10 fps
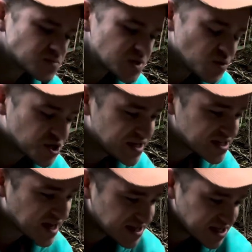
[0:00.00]
which in this
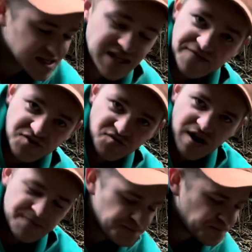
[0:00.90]
case is left and
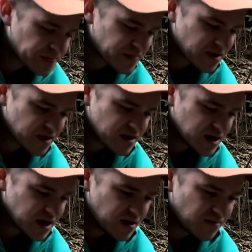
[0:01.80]
right.
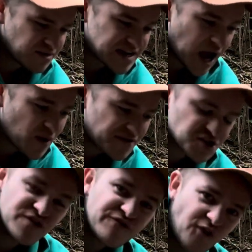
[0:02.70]
But now we have to
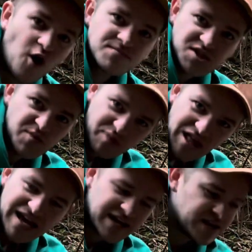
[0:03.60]
conform to the
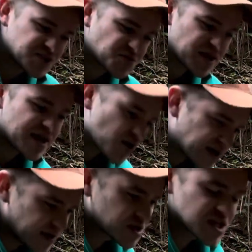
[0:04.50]
plane, so we're like,
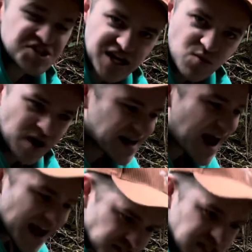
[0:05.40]
okay, so the second one
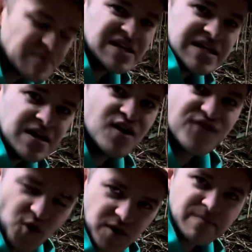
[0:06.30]
has to be
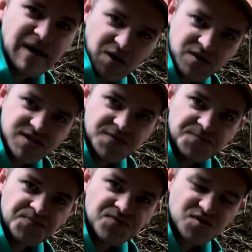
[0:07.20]
forward and backwards,
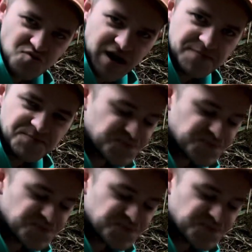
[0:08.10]
right?